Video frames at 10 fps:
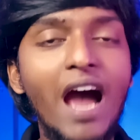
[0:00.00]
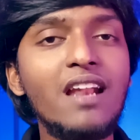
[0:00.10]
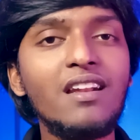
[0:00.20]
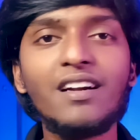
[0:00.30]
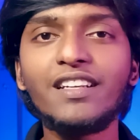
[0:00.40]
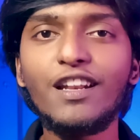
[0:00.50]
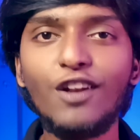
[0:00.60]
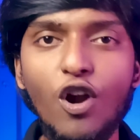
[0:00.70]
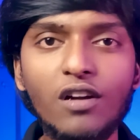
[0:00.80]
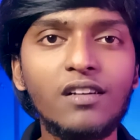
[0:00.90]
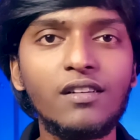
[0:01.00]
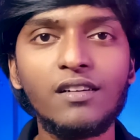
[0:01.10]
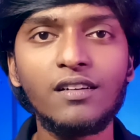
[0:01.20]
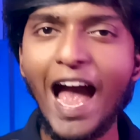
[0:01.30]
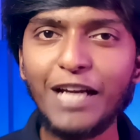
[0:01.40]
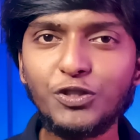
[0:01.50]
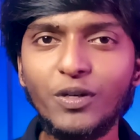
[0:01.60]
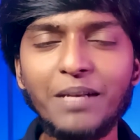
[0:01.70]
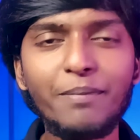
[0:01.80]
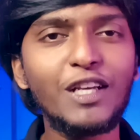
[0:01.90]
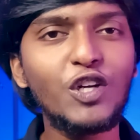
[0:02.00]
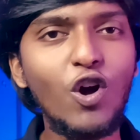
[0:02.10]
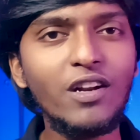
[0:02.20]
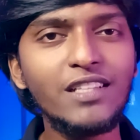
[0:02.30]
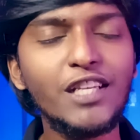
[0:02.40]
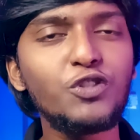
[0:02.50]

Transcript: I learned a lot. Actually, in my college,